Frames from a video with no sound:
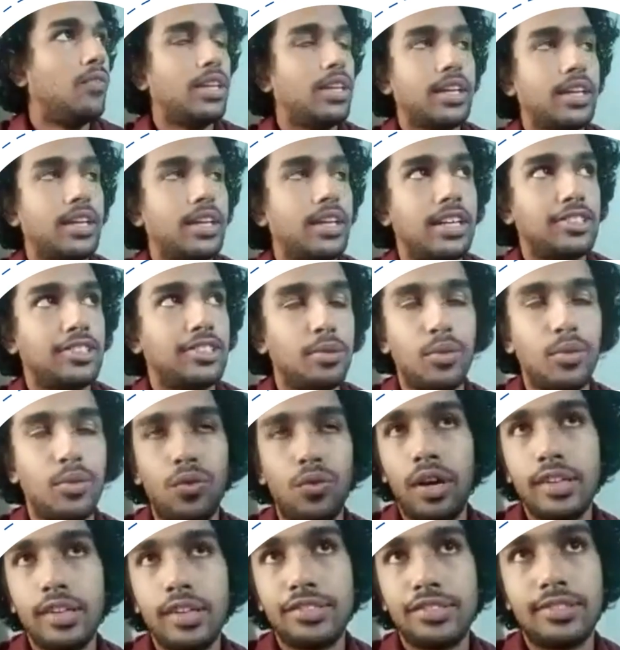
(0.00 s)
When the customer
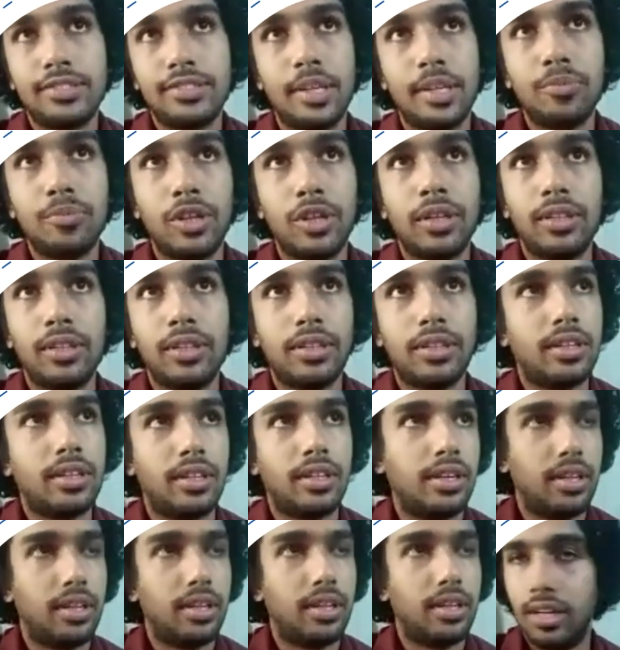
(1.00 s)
wants something
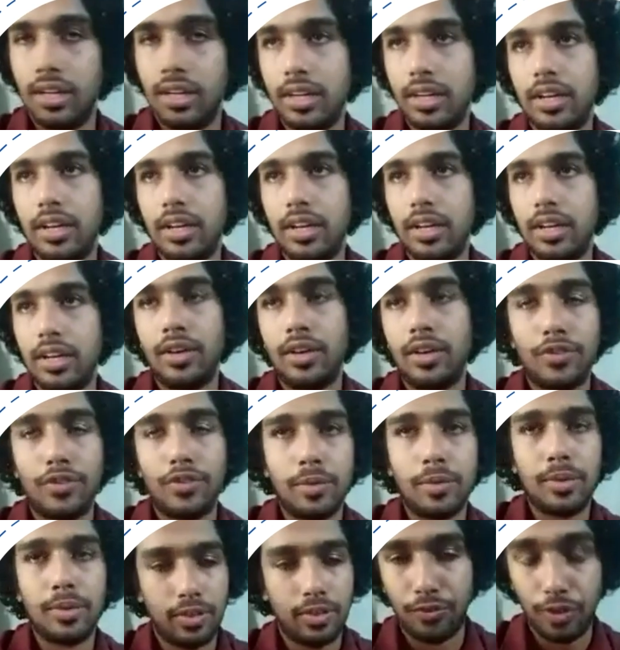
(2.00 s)
uh, from
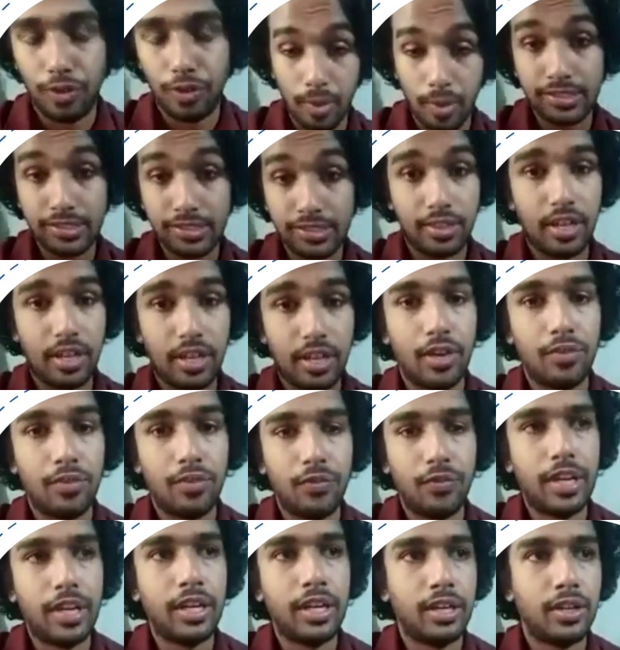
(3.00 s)
the from us,
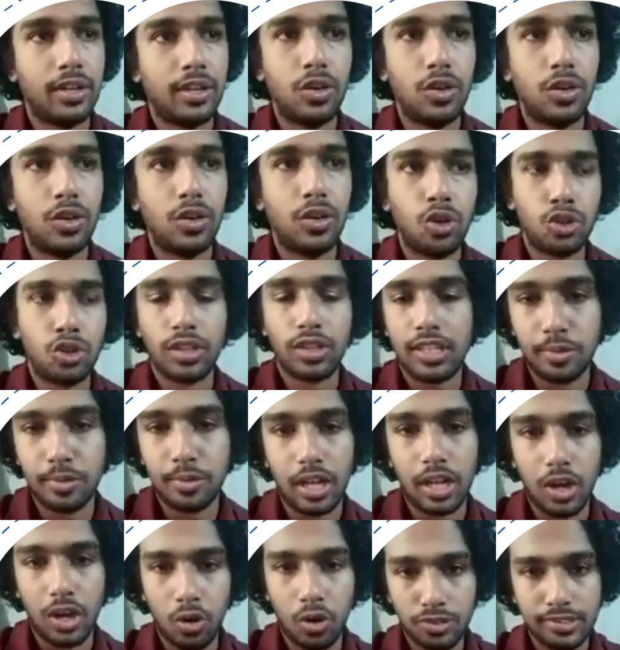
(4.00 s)
we go to the customer
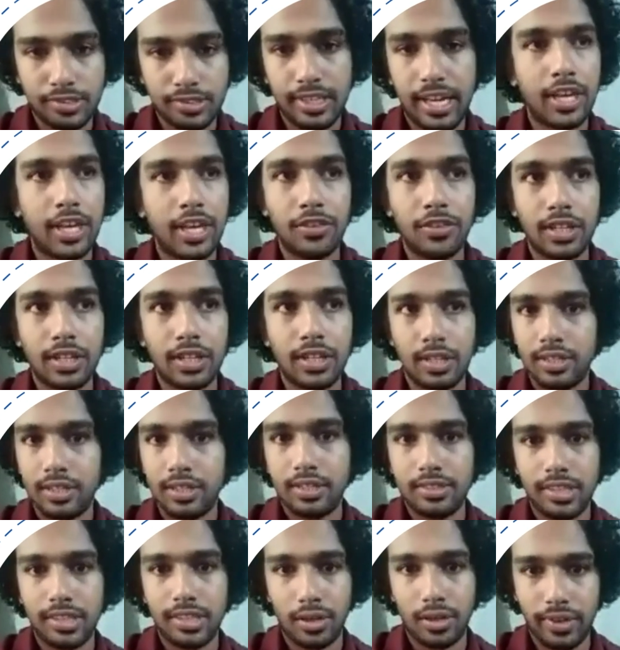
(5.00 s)
house and give the
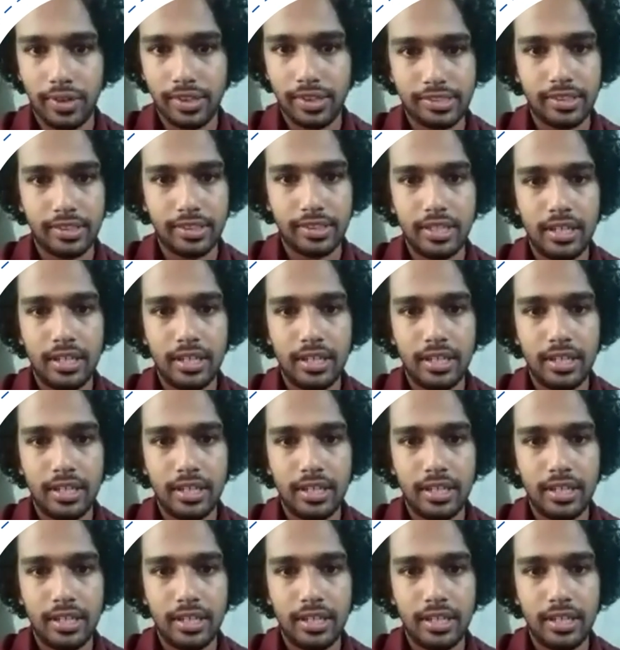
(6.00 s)
service.